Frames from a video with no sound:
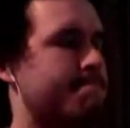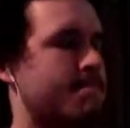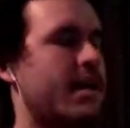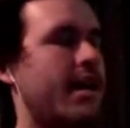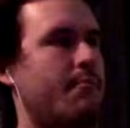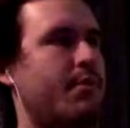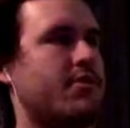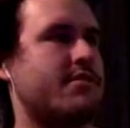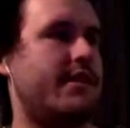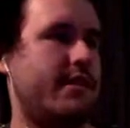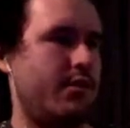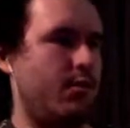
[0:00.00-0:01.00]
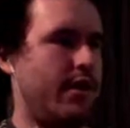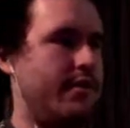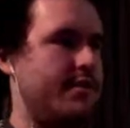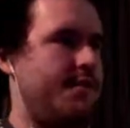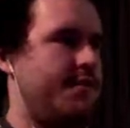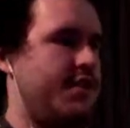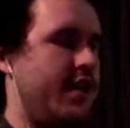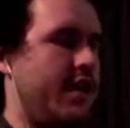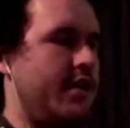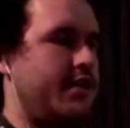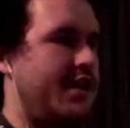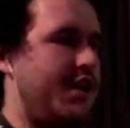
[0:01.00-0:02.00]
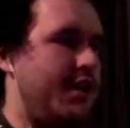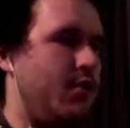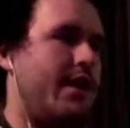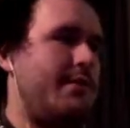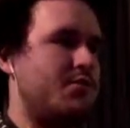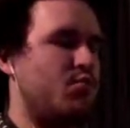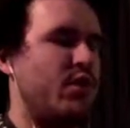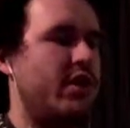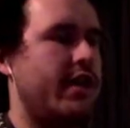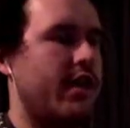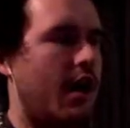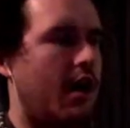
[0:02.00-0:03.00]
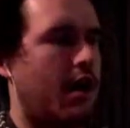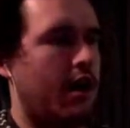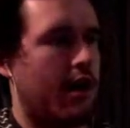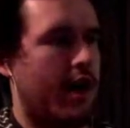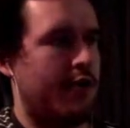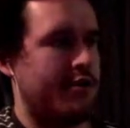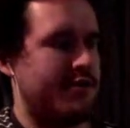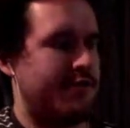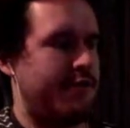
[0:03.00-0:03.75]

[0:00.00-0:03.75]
yeah, personality wise, I've changed. I think when I was really young, I was